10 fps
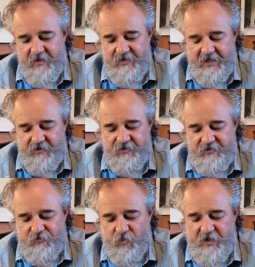Now,
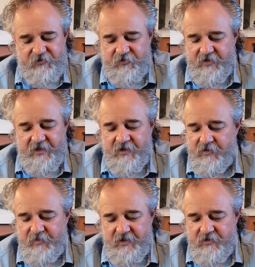this watch is only
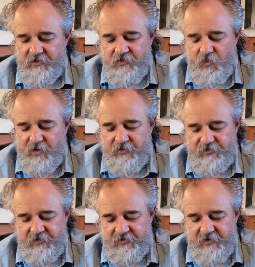100 meter water
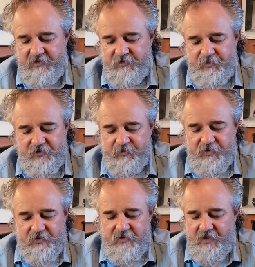resistant. It's a push
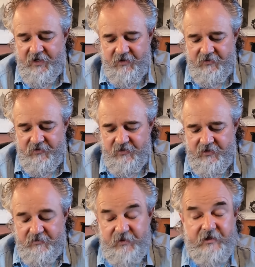pull crown
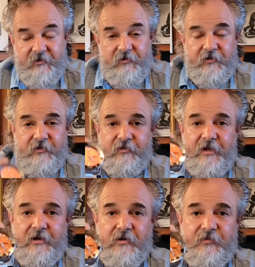because it's just a
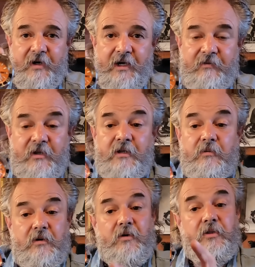Seiko 5.
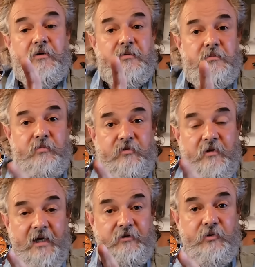Although
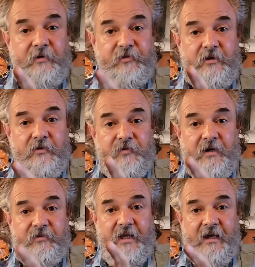I do have Seiko
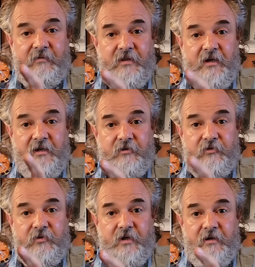5s that have a locking
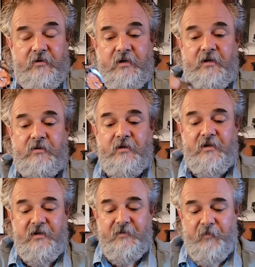screw down crown.
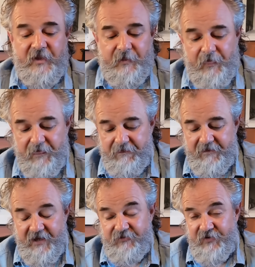
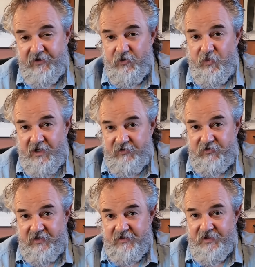I found a
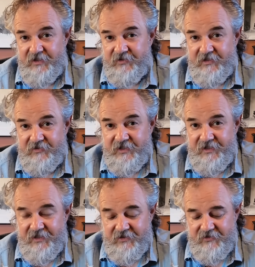watch that I'm hunting right
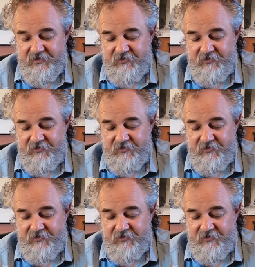now.